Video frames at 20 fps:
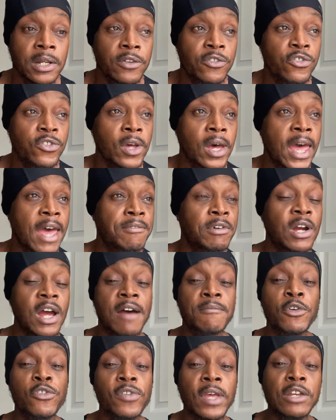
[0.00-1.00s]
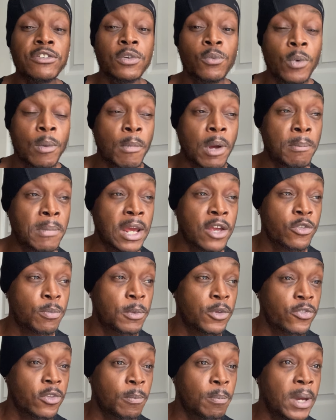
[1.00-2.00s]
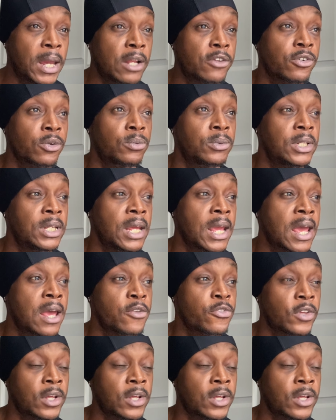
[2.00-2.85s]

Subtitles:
to have a conversation with my man, Mr. Pedro Diaz.